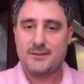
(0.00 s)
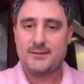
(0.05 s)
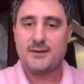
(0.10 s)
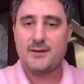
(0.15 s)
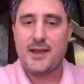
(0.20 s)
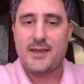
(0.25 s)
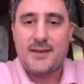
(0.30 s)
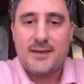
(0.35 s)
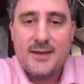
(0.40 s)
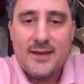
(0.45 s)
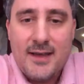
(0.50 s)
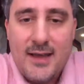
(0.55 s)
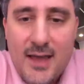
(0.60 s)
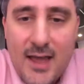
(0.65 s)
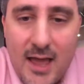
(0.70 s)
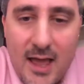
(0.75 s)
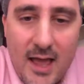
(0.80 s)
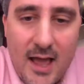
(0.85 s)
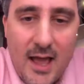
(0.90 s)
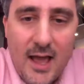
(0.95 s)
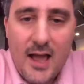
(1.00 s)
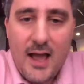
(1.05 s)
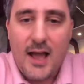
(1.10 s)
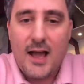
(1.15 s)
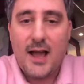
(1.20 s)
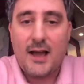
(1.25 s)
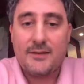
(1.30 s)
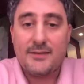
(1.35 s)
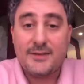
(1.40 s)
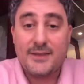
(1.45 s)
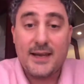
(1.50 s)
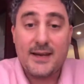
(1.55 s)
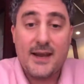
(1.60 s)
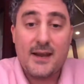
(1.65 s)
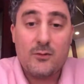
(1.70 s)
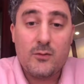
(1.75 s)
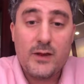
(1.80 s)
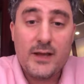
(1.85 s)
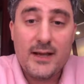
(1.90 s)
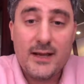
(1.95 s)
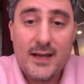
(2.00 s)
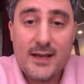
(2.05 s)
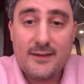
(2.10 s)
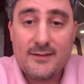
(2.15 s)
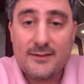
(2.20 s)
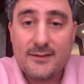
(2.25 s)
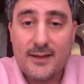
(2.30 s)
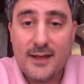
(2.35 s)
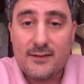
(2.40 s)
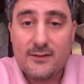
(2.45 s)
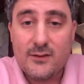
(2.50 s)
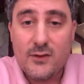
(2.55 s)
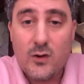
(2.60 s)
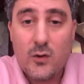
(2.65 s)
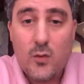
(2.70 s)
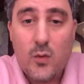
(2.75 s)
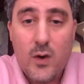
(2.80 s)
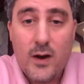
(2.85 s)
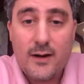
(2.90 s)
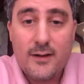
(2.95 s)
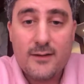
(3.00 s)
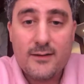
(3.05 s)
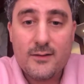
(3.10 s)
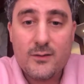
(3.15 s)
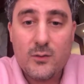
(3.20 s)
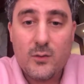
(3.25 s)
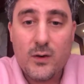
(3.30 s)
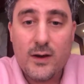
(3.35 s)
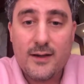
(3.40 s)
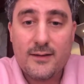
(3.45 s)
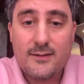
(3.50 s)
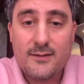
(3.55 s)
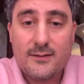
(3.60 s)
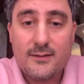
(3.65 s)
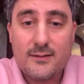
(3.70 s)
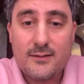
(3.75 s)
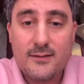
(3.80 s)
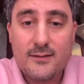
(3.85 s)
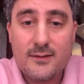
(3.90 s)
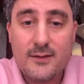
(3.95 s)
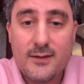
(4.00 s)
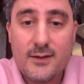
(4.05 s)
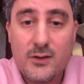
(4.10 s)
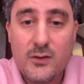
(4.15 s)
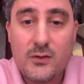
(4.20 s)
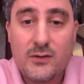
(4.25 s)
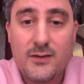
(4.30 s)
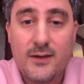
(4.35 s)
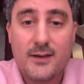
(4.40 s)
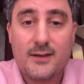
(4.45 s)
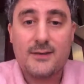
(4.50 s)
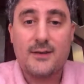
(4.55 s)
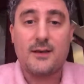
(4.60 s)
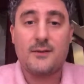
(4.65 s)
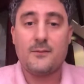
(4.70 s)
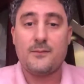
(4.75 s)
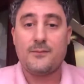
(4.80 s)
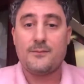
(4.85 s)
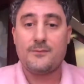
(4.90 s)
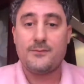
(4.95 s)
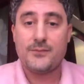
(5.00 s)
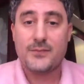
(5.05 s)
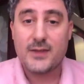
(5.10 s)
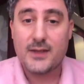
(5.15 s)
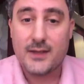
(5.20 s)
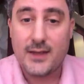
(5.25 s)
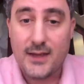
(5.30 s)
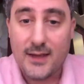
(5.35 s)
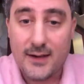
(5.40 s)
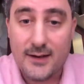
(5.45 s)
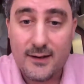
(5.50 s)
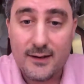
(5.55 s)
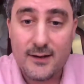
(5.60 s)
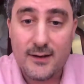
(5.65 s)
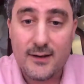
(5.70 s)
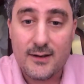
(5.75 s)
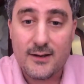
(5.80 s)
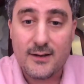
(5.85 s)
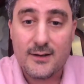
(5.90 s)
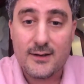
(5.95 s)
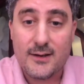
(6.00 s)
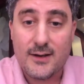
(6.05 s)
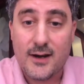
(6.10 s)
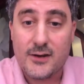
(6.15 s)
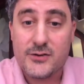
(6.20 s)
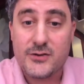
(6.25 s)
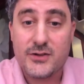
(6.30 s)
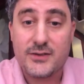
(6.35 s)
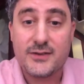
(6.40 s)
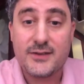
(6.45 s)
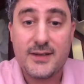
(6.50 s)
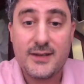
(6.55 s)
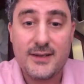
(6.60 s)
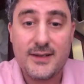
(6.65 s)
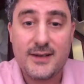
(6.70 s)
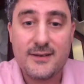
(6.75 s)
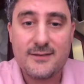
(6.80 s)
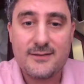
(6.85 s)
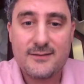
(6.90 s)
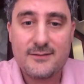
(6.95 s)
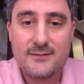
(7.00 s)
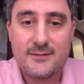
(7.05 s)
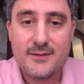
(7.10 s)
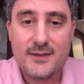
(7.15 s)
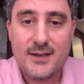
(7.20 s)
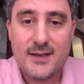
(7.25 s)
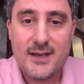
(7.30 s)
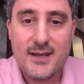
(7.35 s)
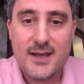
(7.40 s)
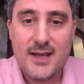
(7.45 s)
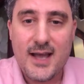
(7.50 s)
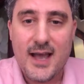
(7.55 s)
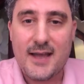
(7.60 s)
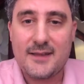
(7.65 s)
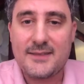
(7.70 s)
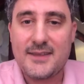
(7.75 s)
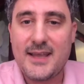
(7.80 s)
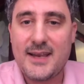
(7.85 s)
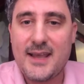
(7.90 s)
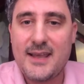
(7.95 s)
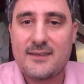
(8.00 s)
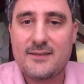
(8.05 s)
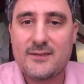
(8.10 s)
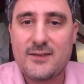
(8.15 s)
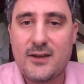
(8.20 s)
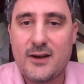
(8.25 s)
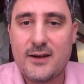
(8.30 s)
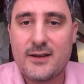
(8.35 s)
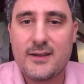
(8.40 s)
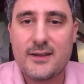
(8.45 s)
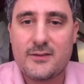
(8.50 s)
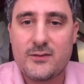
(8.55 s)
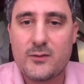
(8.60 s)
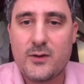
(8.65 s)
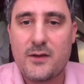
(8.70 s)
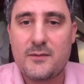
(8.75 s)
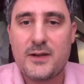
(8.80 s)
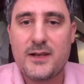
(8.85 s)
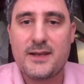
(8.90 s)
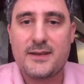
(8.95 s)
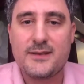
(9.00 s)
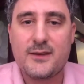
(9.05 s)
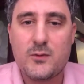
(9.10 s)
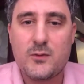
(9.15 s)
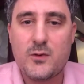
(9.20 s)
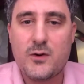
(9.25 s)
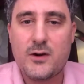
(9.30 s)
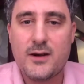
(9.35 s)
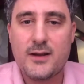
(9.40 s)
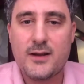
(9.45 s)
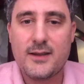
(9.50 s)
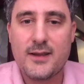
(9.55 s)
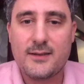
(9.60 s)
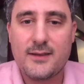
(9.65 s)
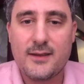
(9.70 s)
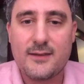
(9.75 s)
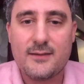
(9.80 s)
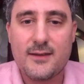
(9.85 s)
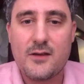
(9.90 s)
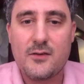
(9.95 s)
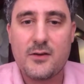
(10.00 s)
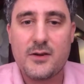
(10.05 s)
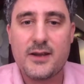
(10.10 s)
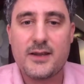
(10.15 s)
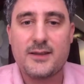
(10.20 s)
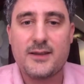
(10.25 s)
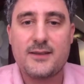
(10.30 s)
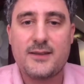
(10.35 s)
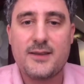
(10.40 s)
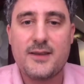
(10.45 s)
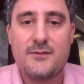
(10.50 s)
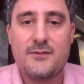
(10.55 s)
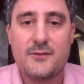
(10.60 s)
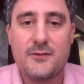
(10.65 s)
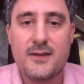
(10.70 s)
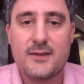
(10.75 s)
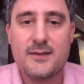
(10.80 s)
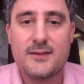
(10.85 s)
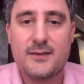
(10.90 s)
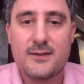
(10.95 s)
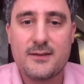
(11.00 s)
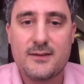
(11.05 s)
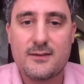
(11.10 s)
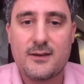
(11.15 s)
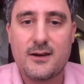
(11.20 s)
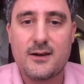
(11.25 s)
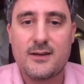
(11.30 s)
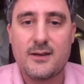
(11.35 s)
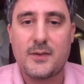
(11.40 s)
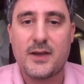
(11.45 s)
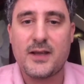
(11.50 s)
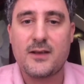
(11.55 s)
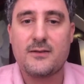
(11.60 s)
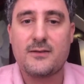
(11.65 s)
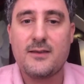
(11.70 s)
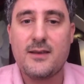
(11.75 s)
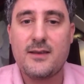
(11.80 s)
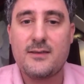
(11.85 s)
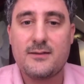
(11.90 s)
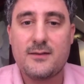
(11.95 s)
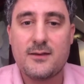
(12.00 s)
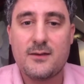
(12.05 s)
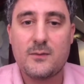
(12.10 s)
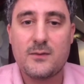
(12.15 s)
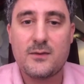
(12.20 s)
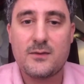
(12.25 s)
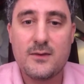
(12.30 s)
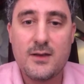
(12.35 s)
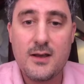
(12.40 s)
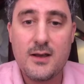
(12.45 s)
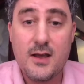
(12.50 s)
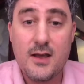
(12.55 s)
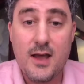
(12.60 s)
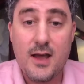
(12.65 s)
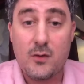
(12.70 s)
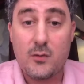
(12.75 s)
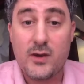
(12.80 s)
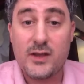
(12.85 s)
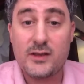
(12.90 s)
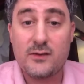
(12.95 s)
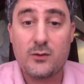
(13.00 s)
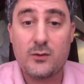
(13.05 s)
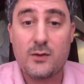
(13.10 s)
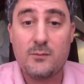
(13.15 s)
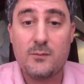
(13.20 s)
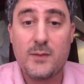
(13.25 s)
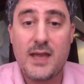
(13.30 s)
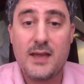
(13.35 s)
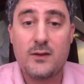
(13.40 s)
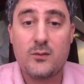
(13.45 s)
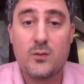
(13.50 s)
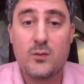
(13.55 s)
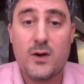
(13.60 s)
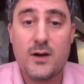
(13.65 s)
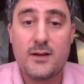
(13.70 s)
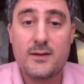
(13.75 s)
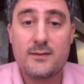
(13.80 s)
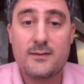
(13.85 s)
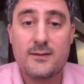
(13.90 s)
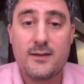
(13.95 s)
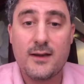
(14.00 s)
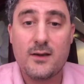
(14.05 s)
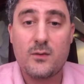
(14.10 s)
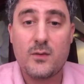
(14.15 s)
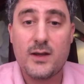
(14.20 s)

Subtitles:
Right. Then I realized that no one was using them in Argentina. And then I started traveling the world and discovering the different startup ecosystems. I went to the main ones.